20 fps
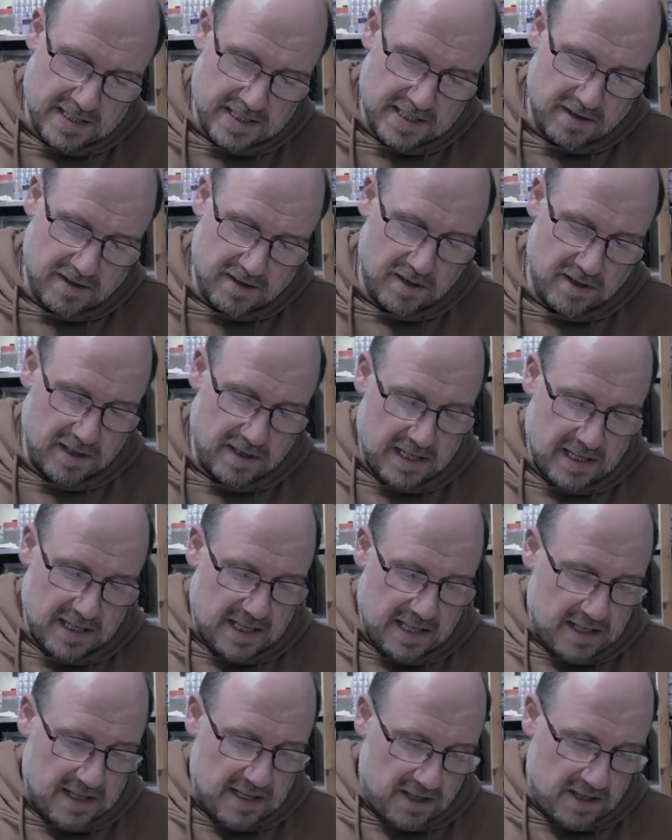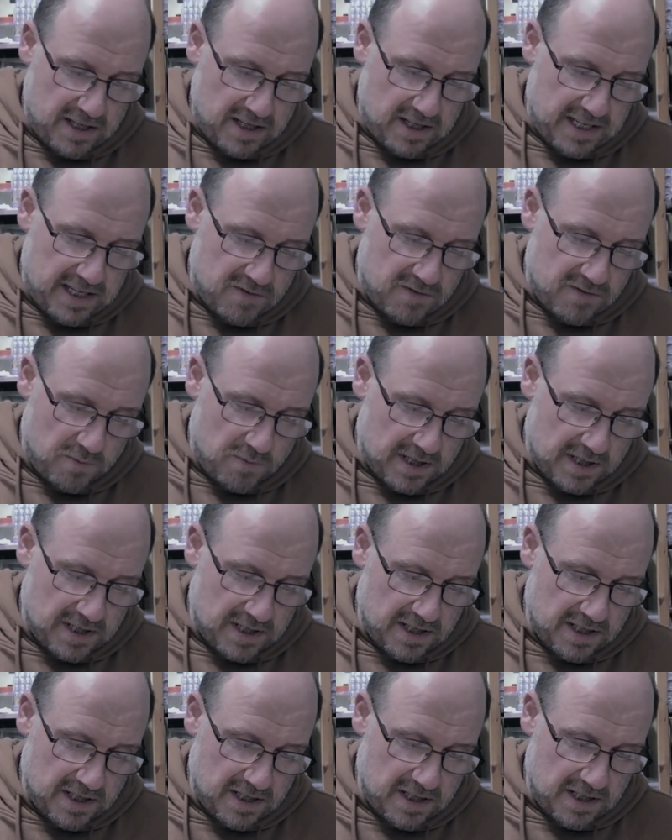So I have one
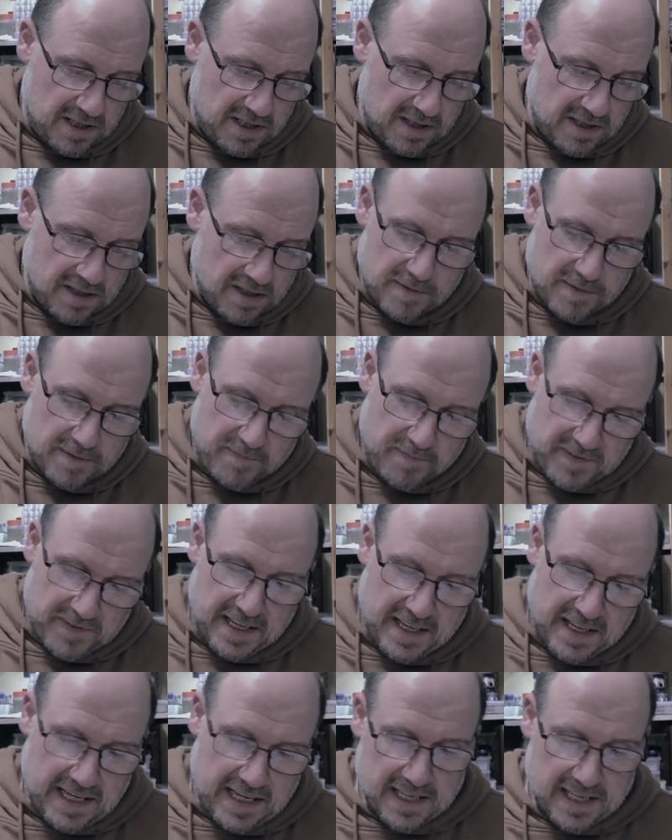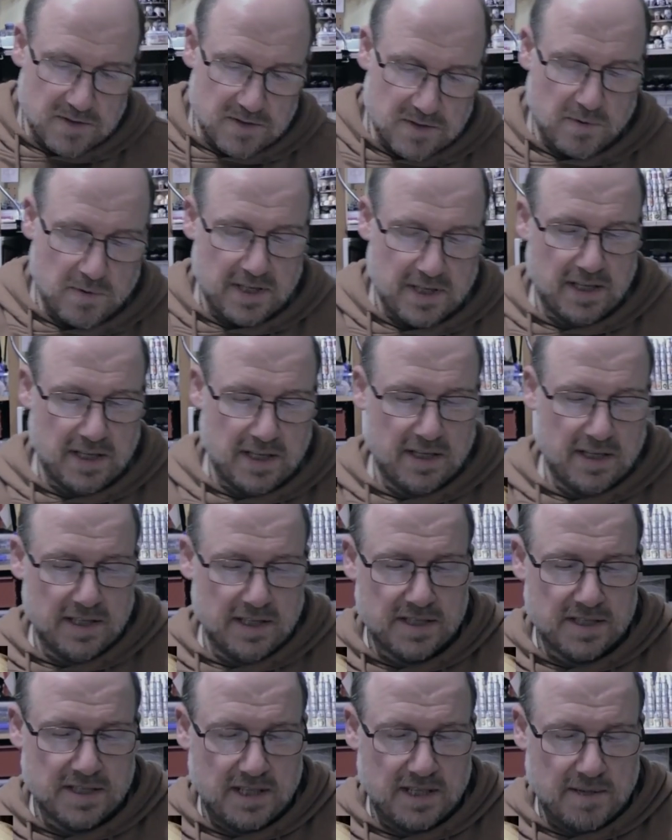heart, he has one heart
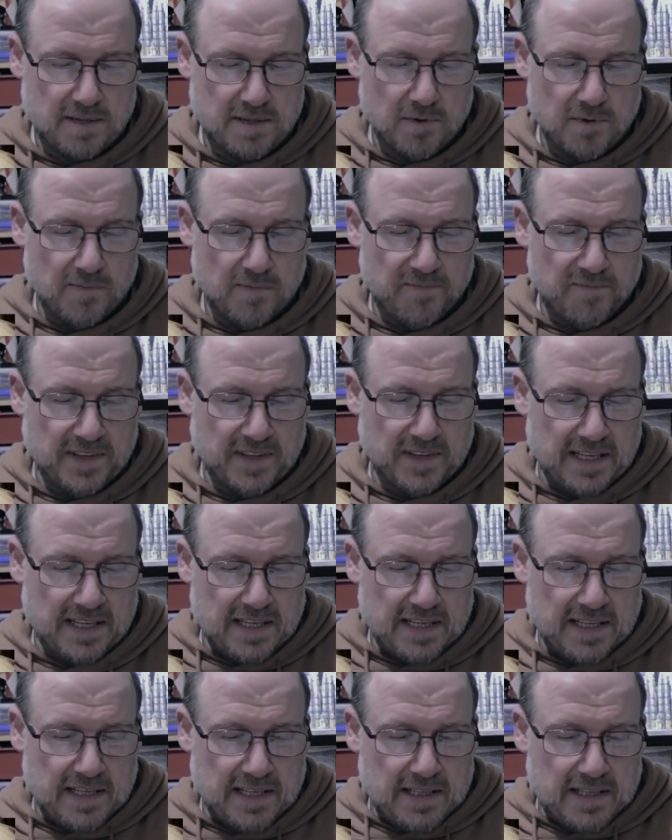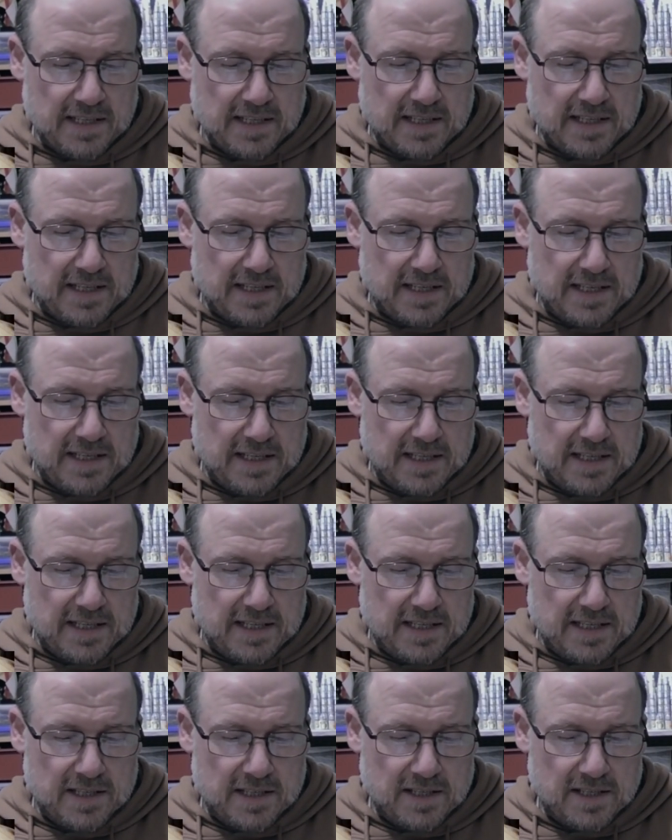as armor.
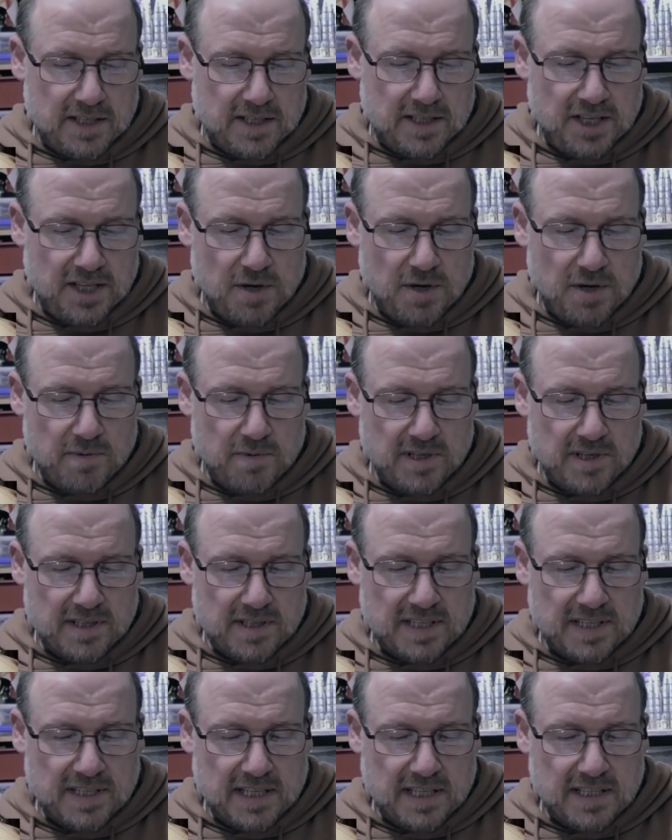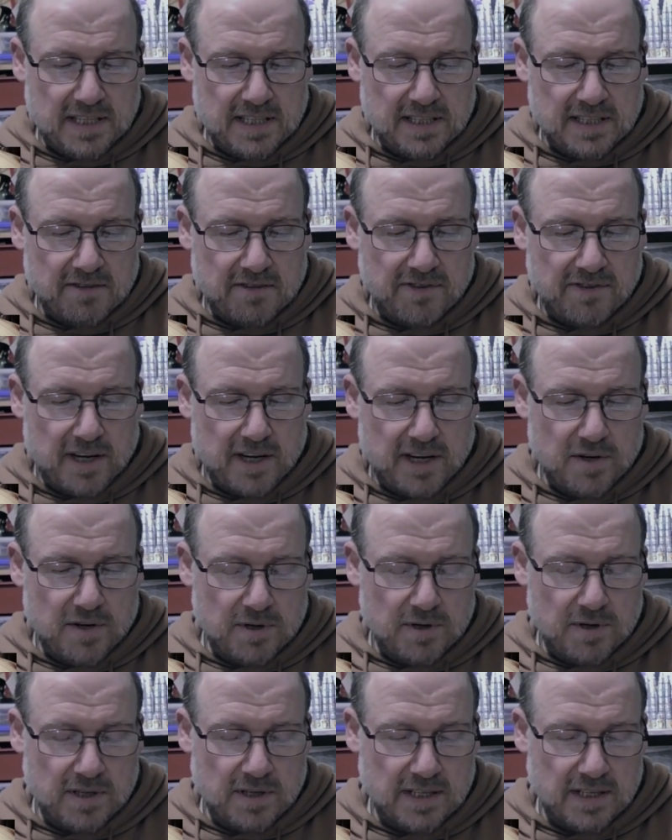Uh, human, Duncan
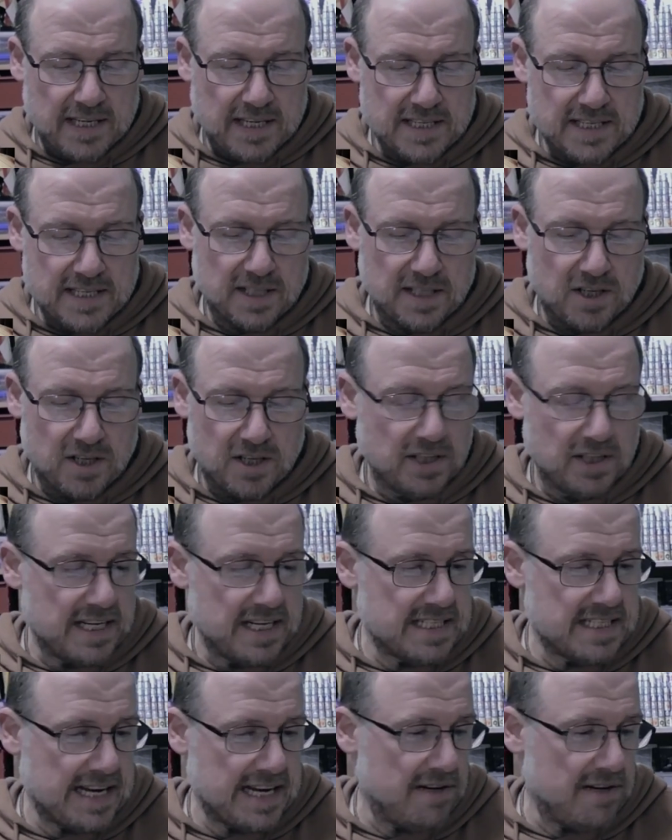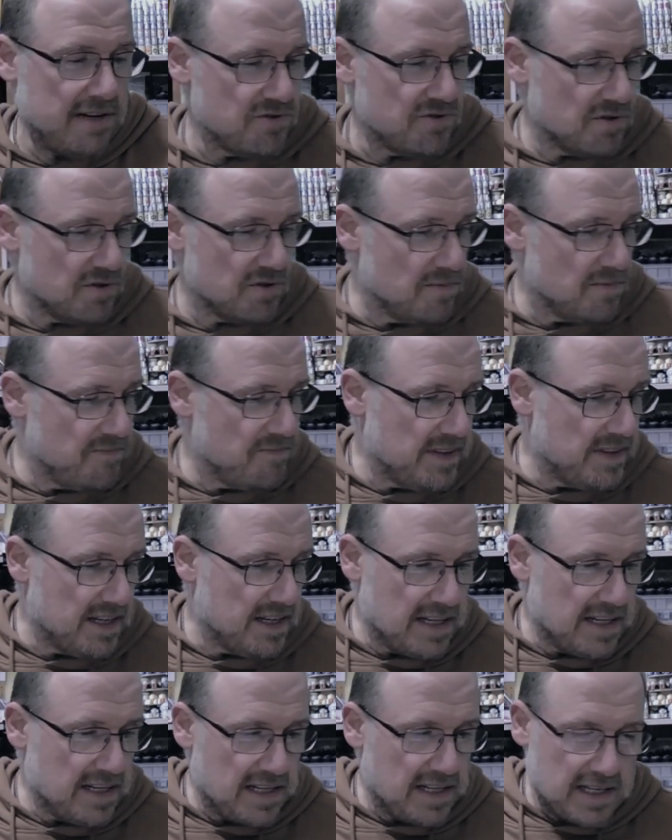LaFoe, he's the cocky scoundrel.
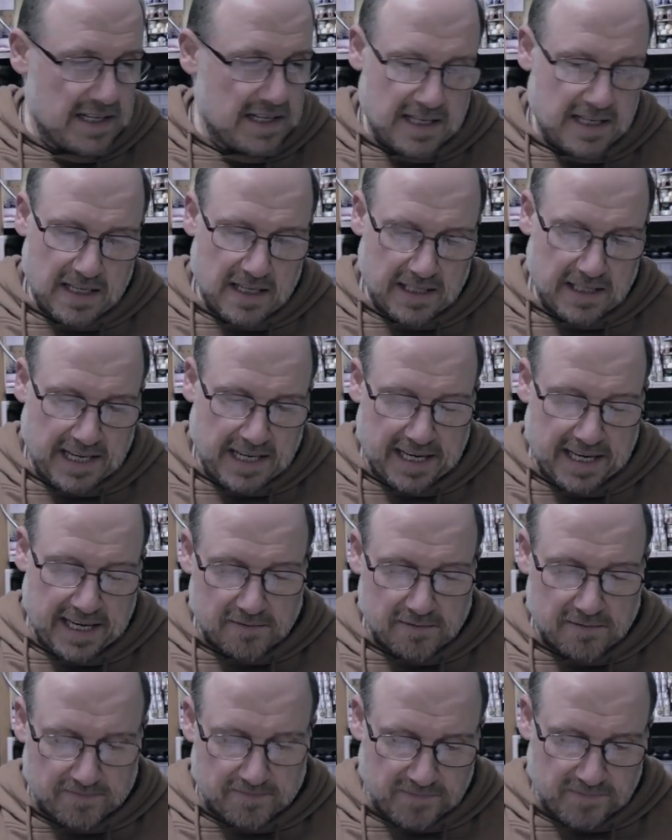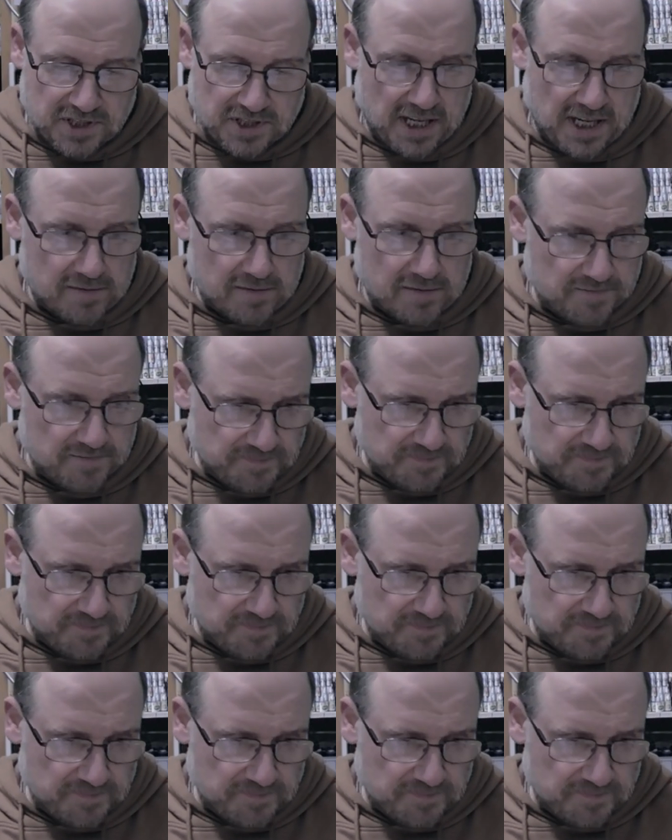Uh, okay, so